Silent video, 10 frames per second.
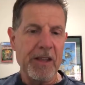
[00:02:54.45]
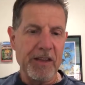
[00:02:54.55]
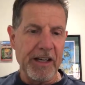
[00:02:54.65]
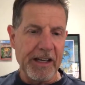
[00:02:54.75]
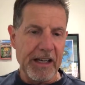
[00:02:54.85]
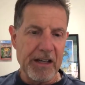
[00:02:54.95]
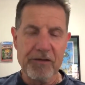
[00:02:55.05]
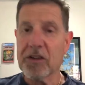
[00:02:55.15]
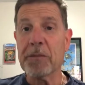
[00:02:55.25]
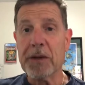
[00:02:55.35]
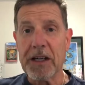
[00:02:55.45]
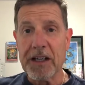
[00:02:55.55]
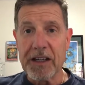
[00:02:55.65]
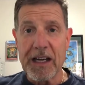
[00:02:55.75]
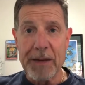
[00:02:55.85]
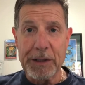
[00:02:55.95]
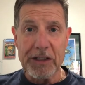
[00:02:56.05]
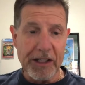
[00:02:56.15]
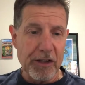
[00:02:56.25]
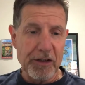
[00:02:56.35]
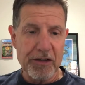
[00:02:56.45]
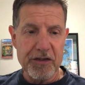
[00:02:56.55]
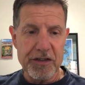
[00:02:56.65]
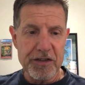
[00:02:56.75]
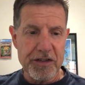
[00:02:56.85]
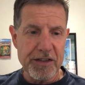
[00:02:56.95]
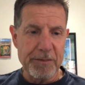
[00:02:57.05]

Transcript: that I got from Comic Link Auctions.